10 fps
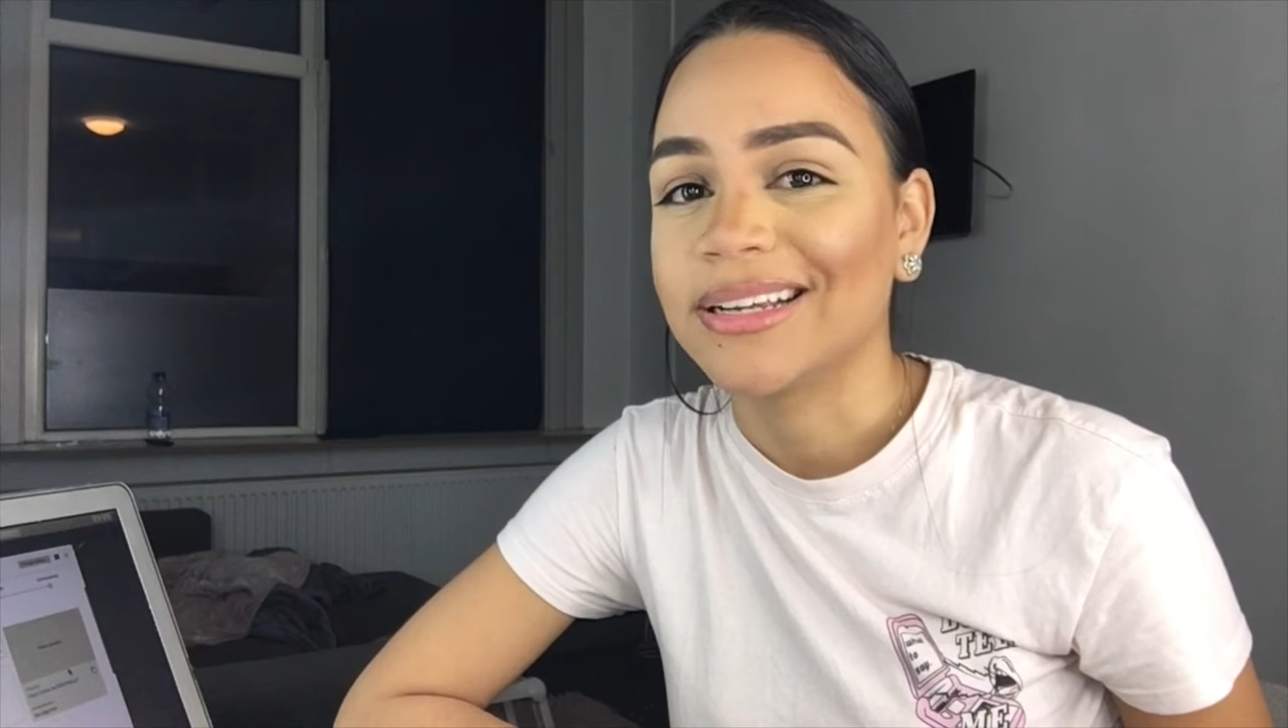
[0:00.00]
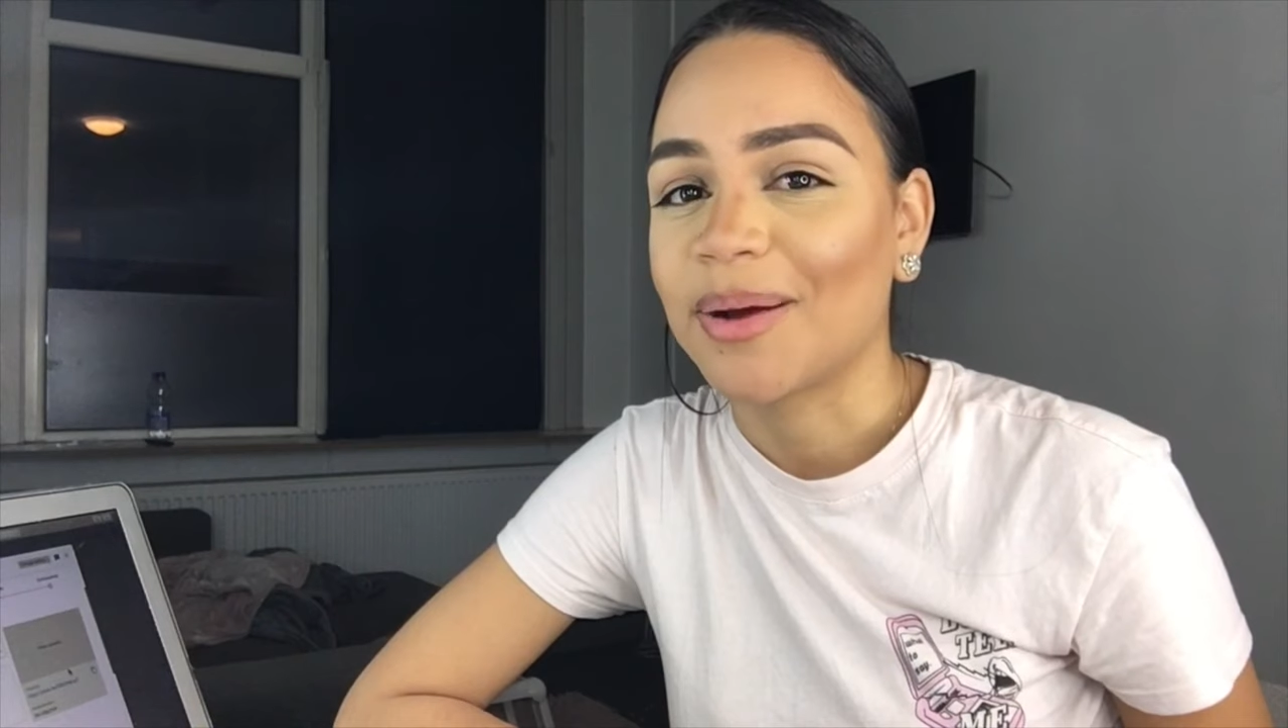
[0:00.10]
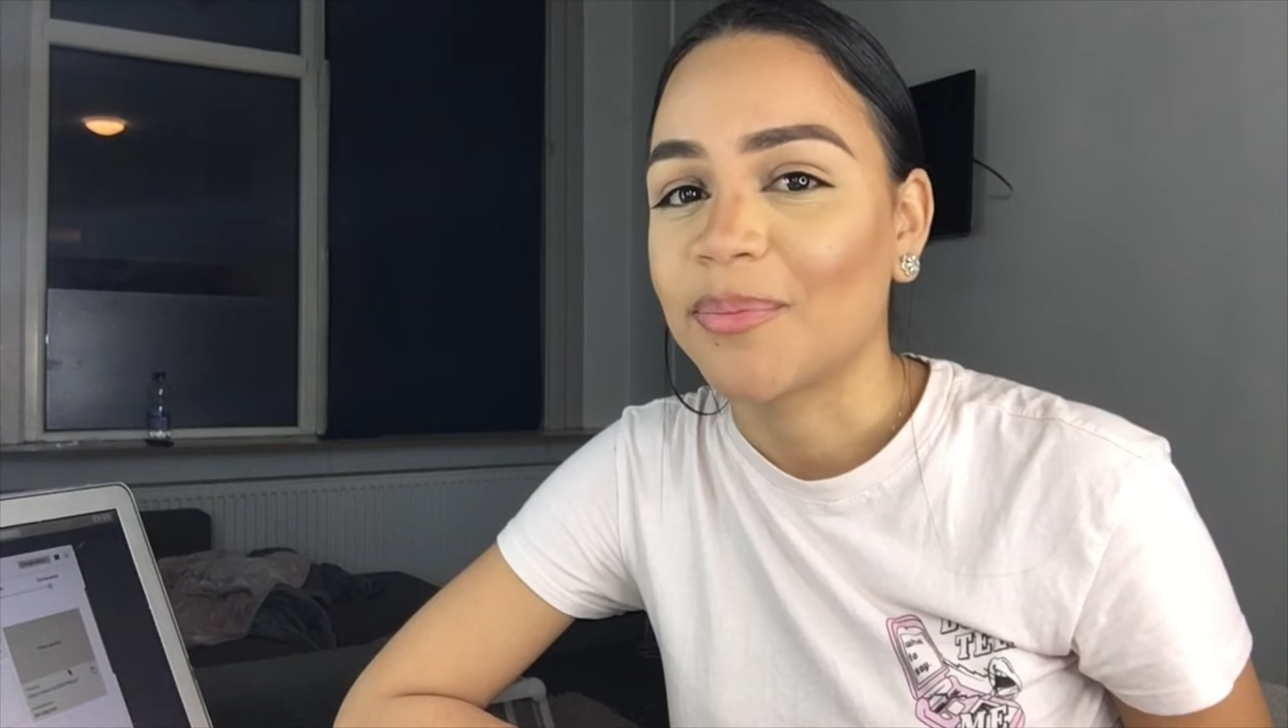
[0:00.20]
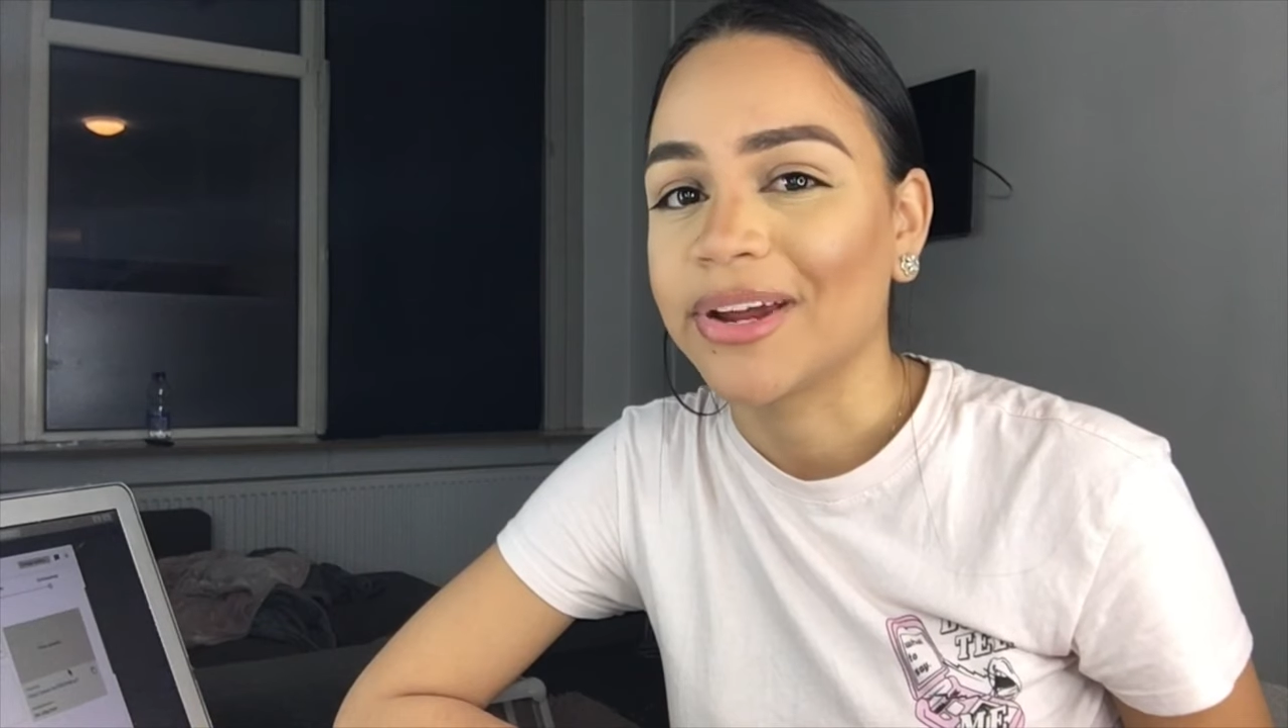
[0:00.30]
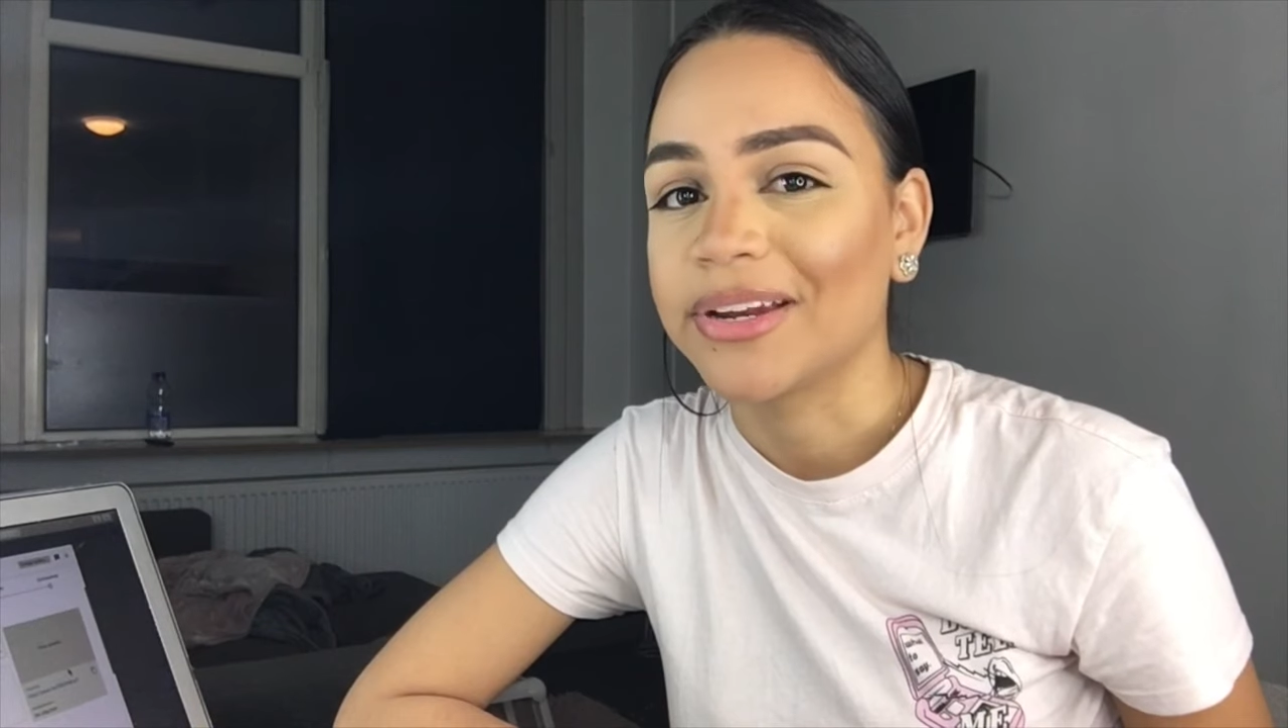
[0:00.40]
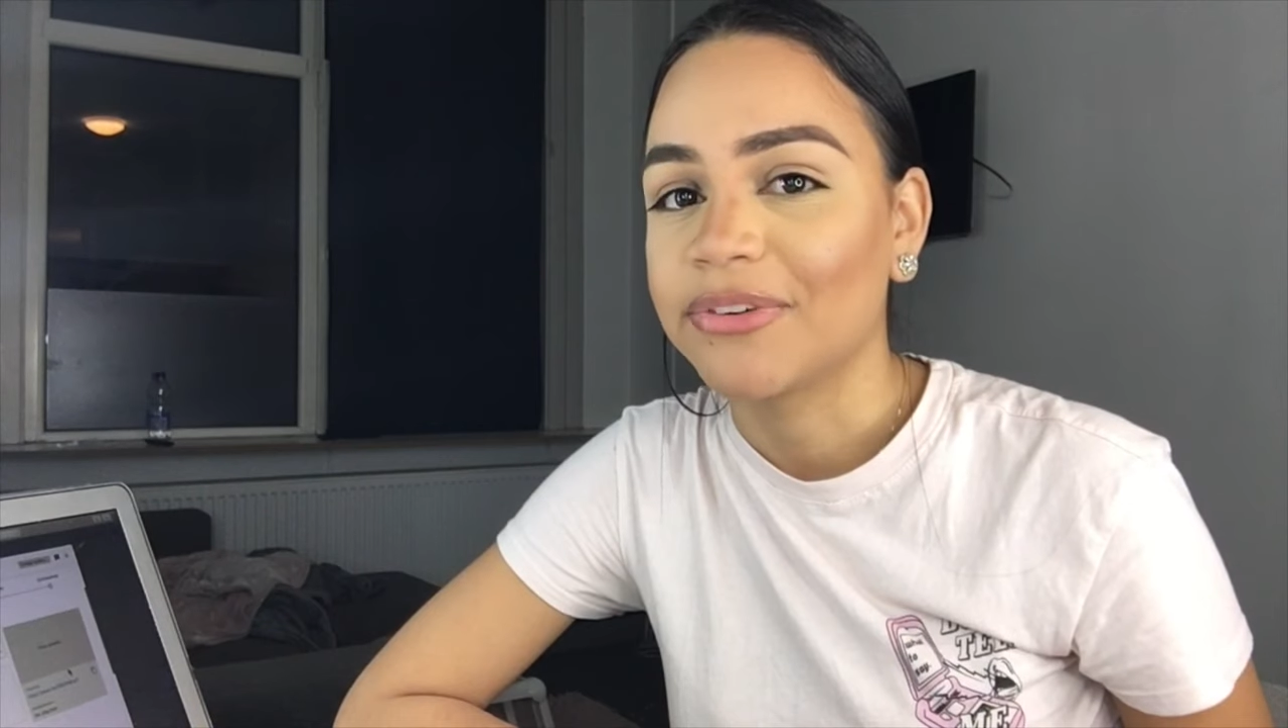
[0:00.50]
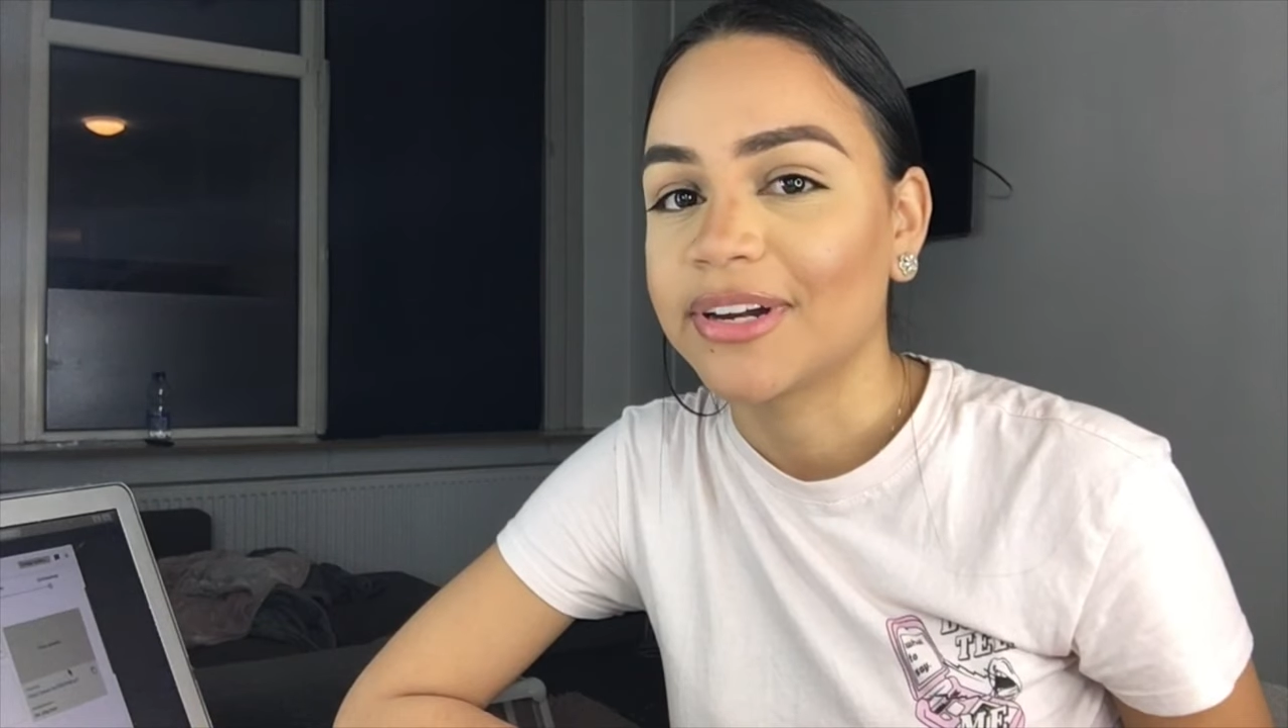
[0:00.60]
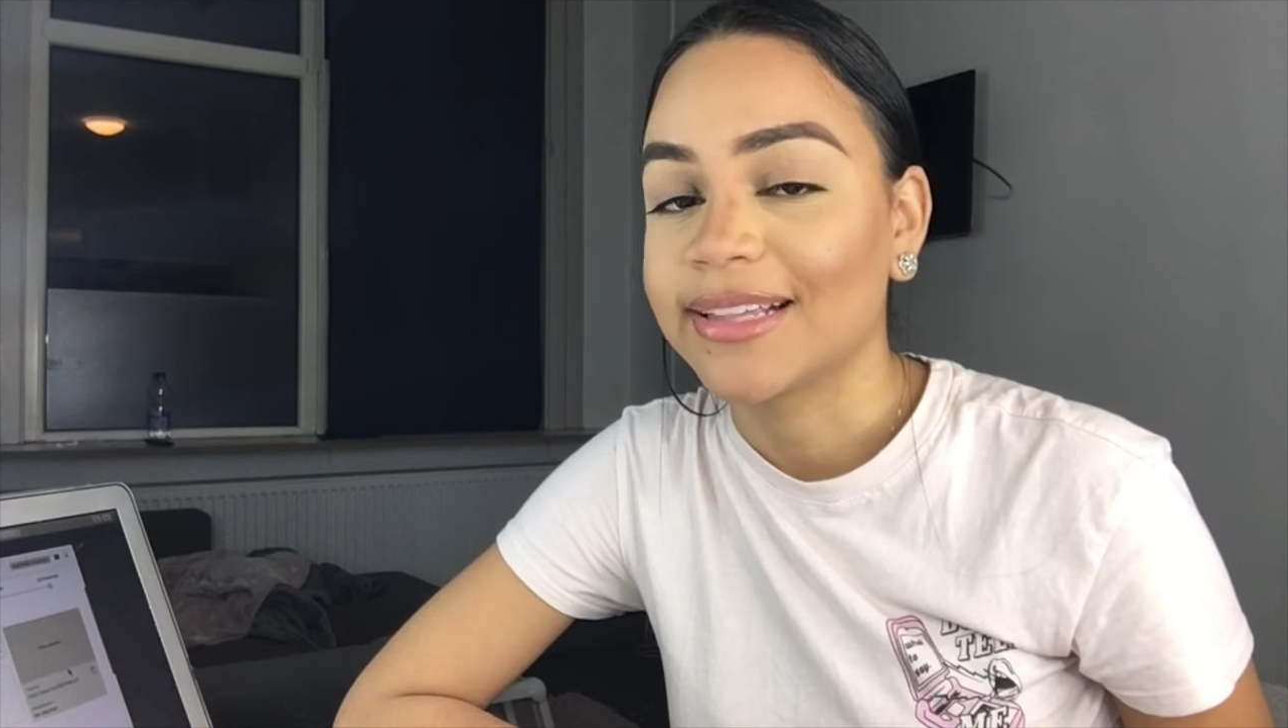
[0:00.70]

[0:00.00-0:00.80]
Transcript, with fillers: think I'm ready for